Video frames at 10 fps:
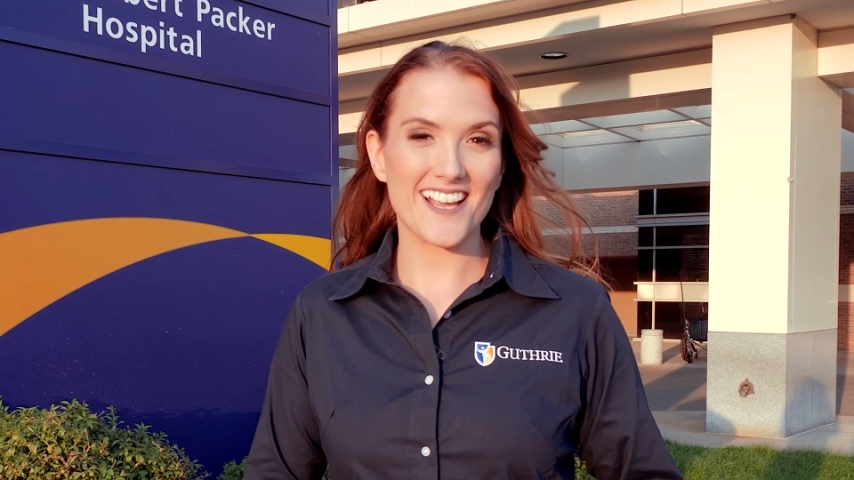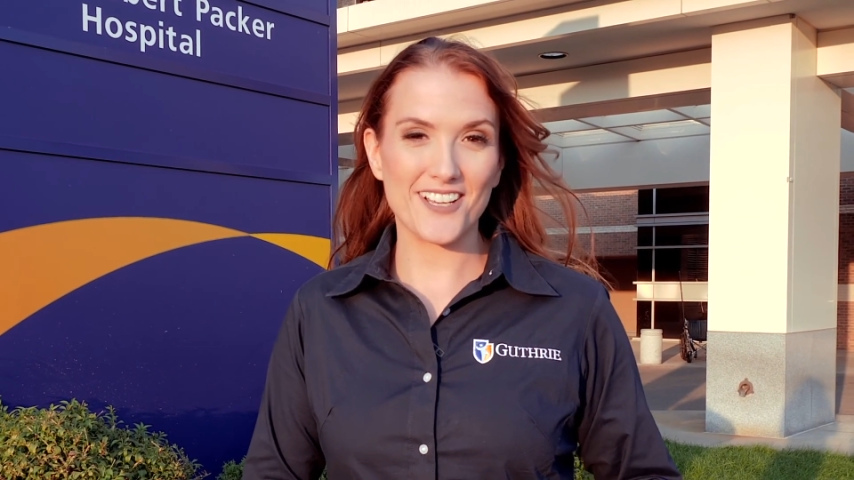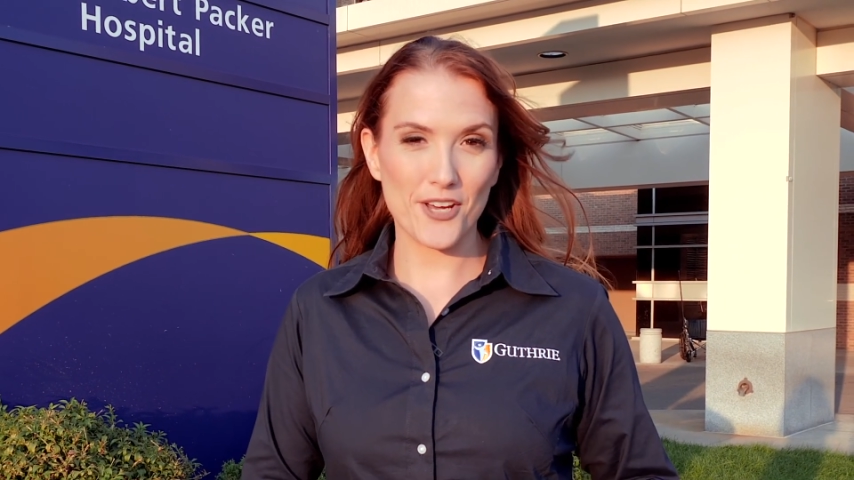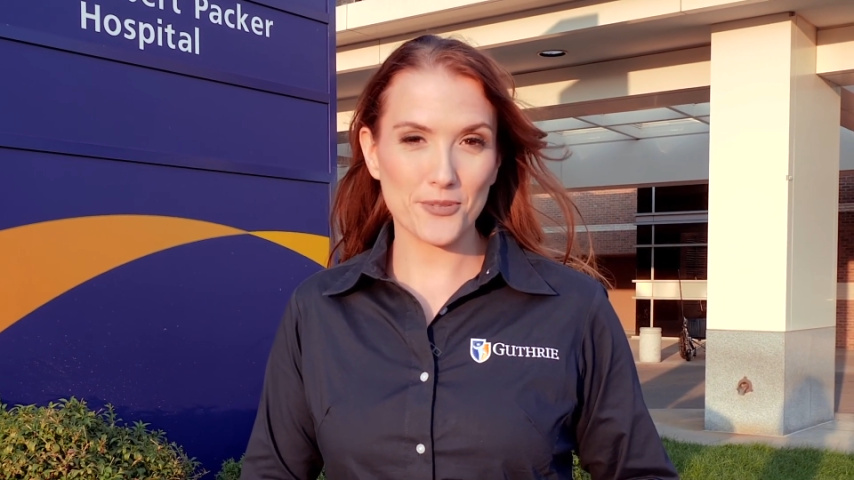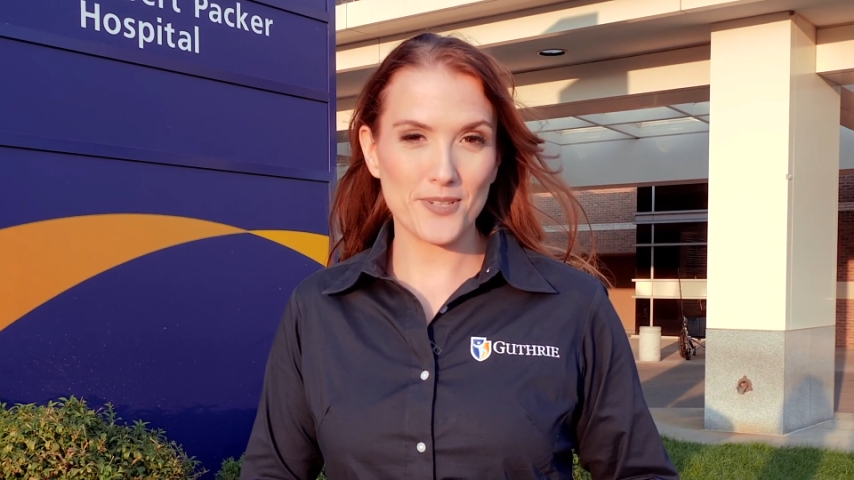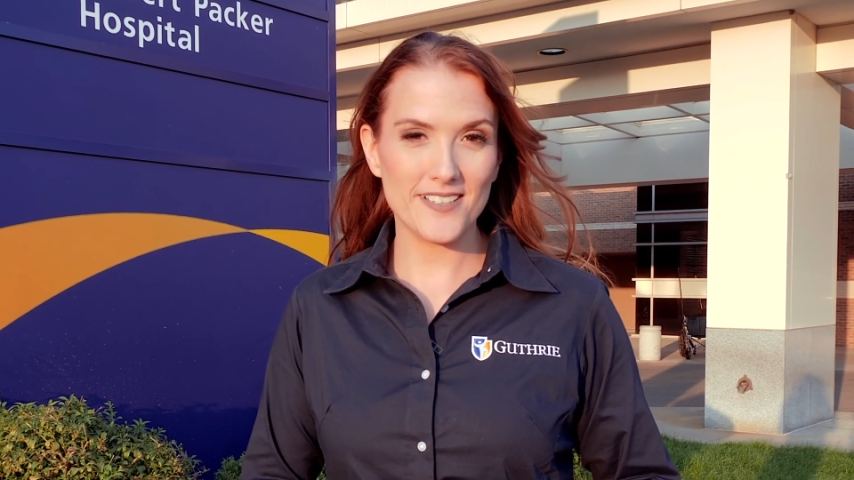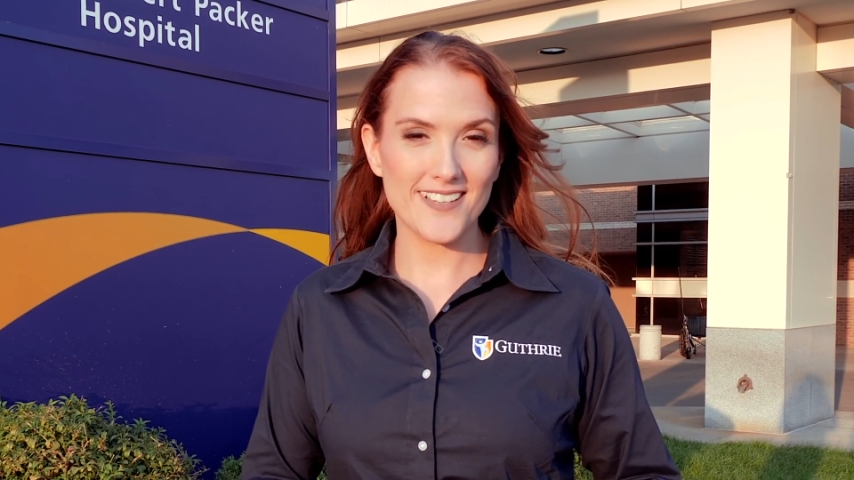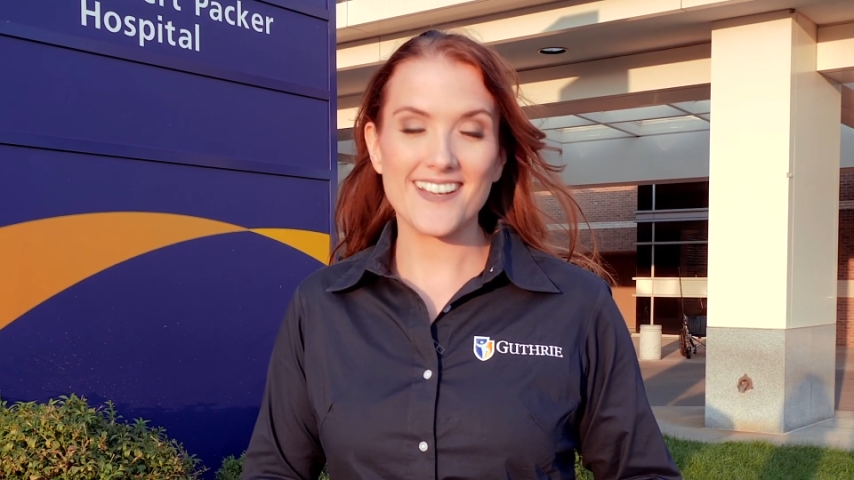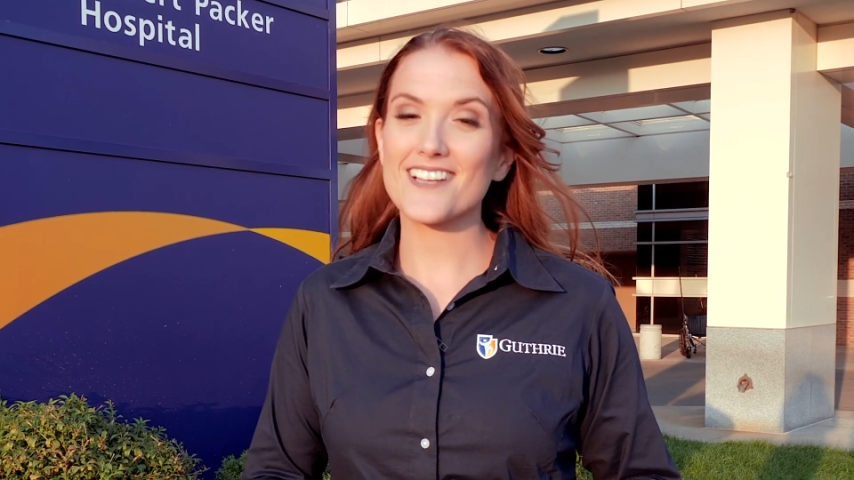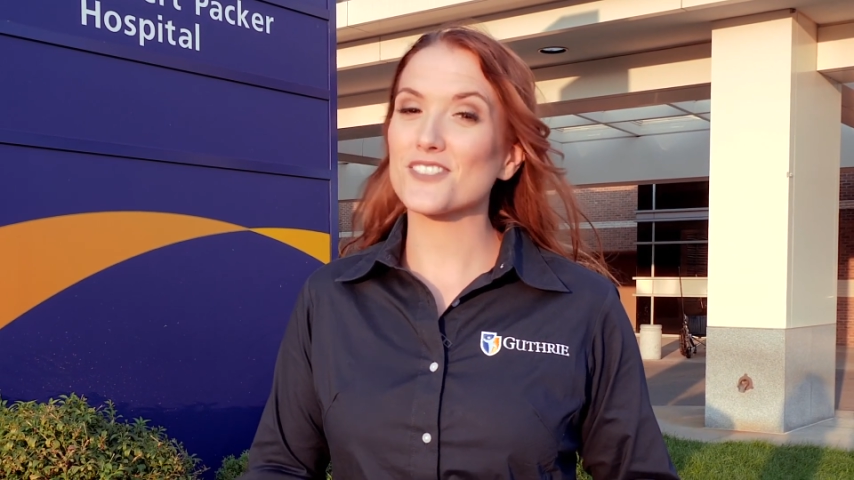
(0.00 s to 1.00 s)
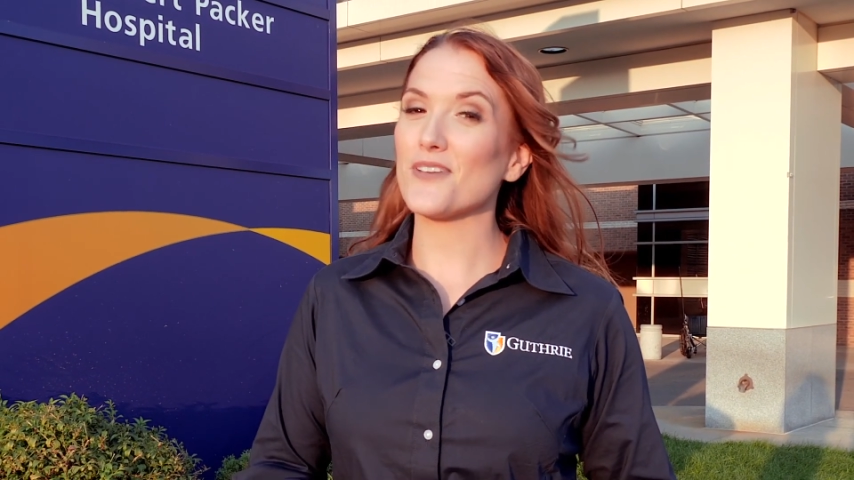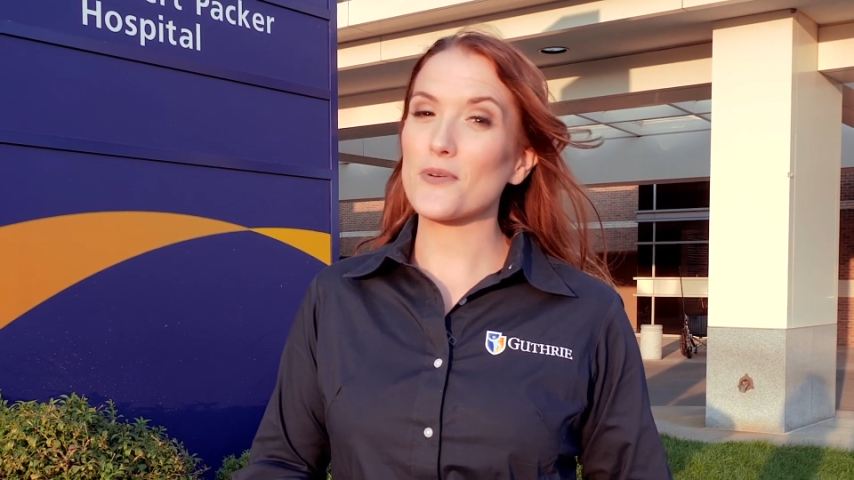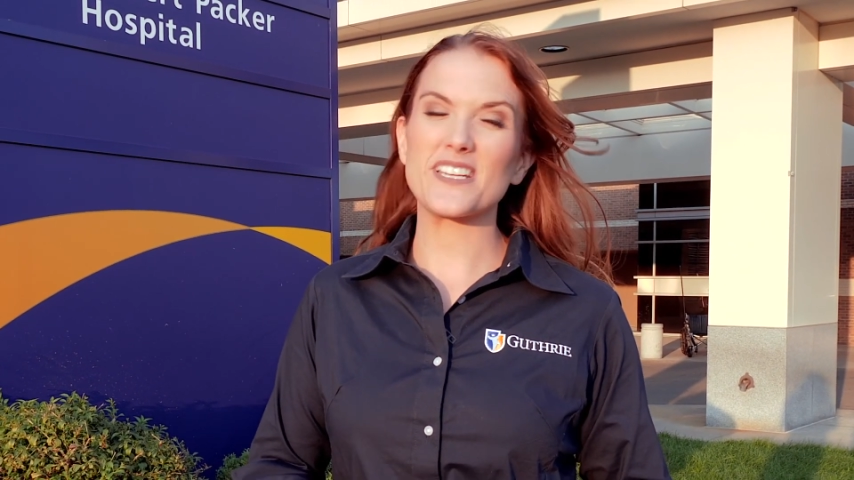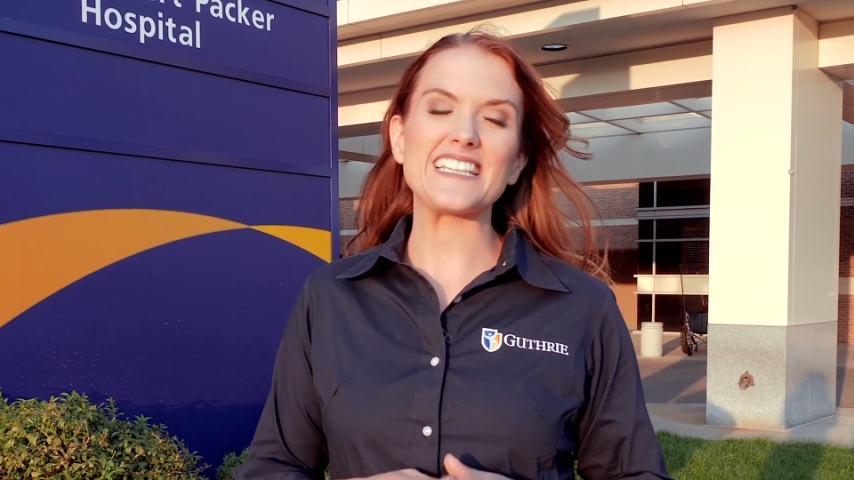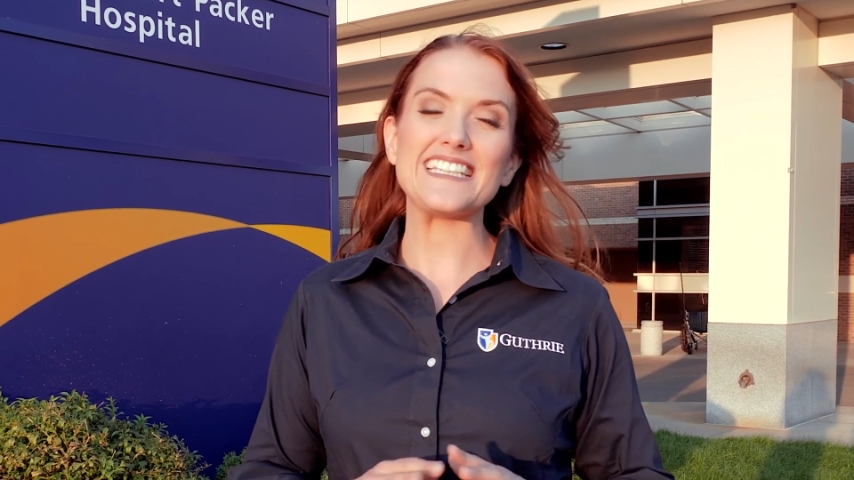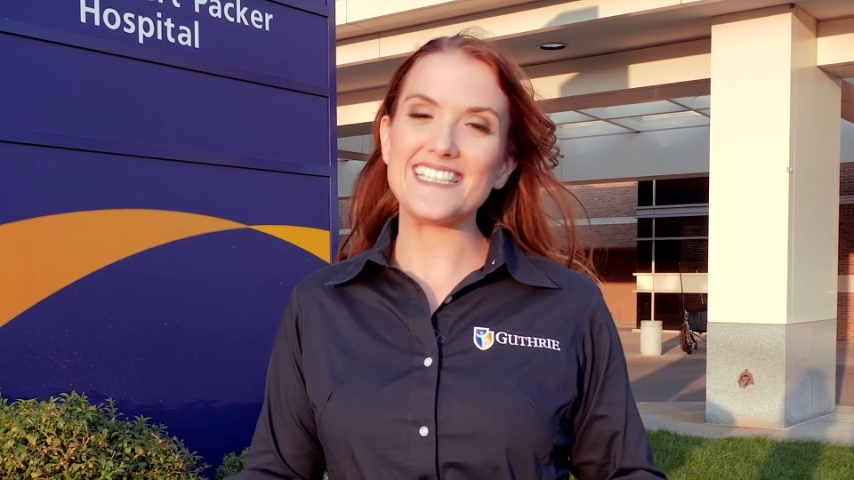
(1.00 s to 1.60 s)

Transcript: at Guthrie and has found it